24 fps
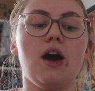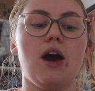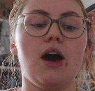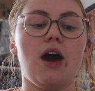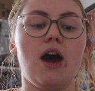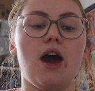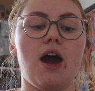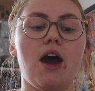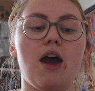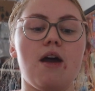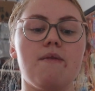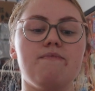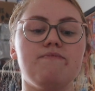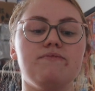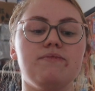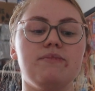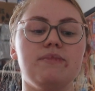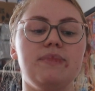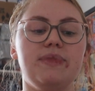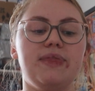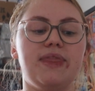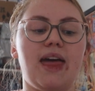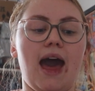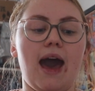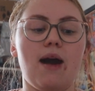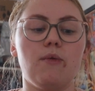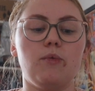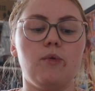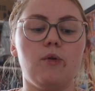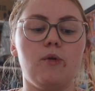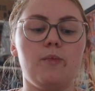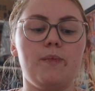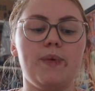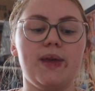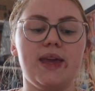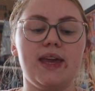that
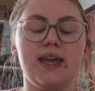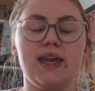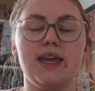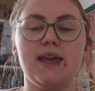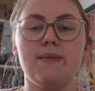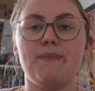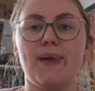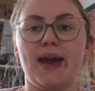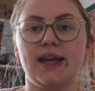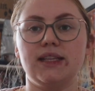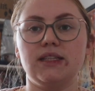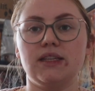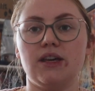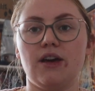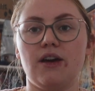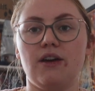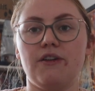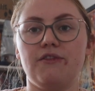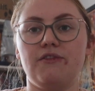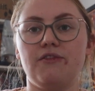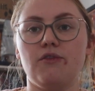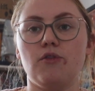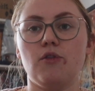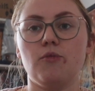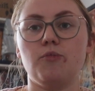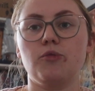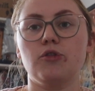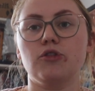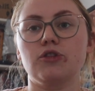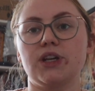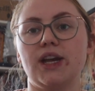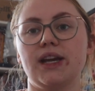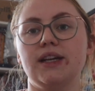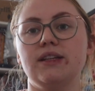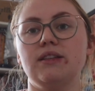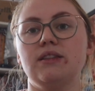will be better for
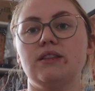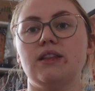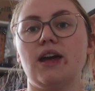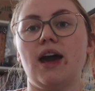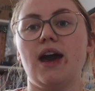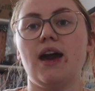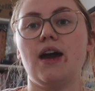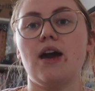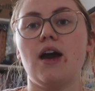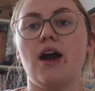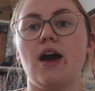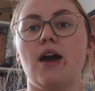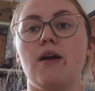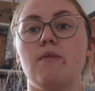projects that